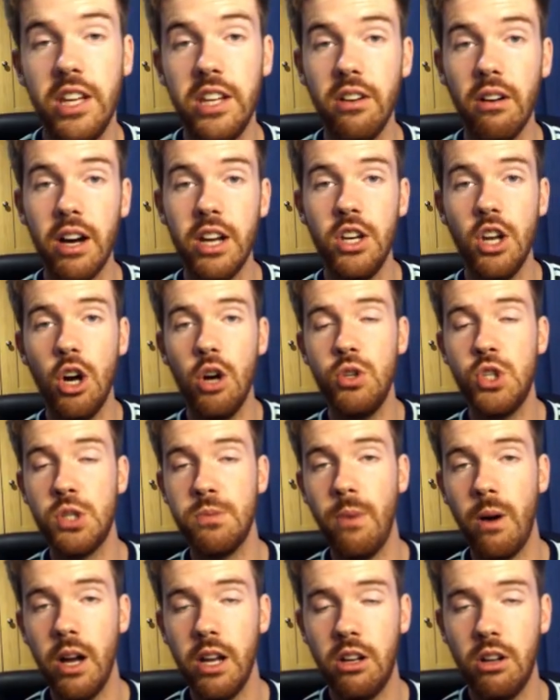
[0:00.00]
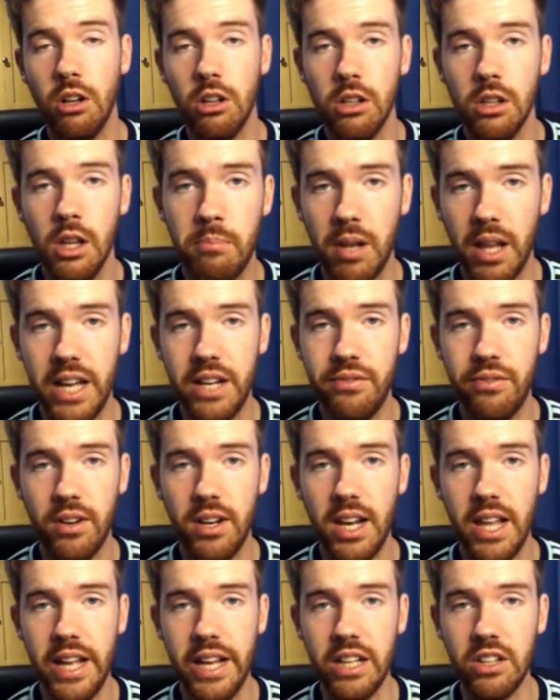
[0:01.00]
Did I know Schmeichel played for
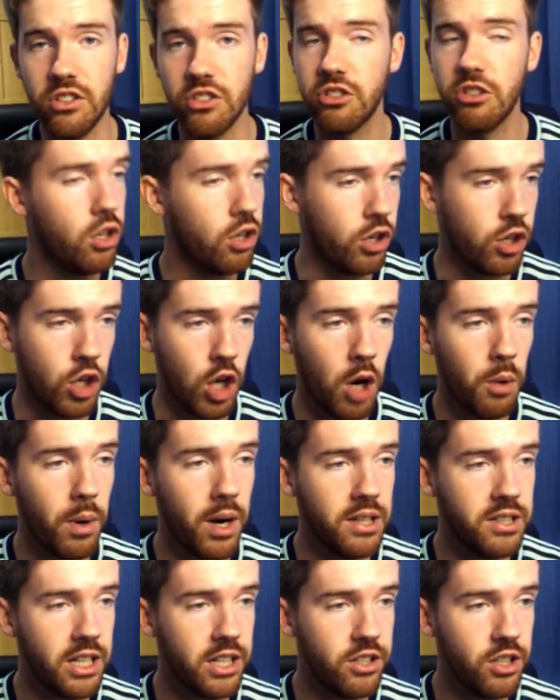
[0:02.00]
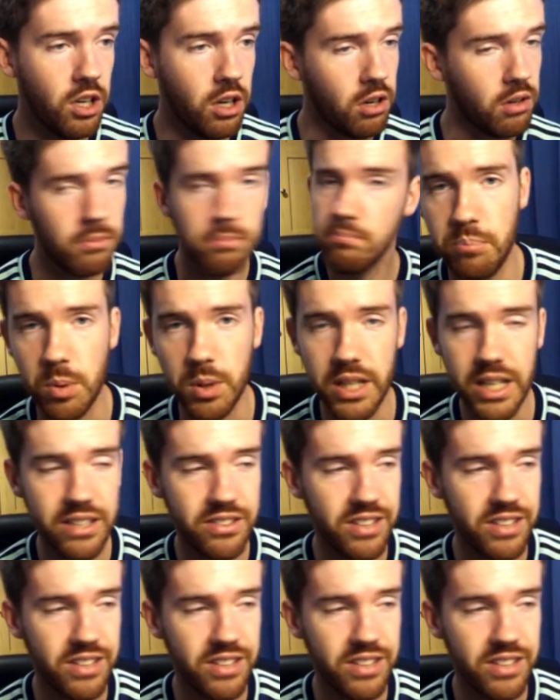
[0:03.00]
Leeds? No, I did not, but he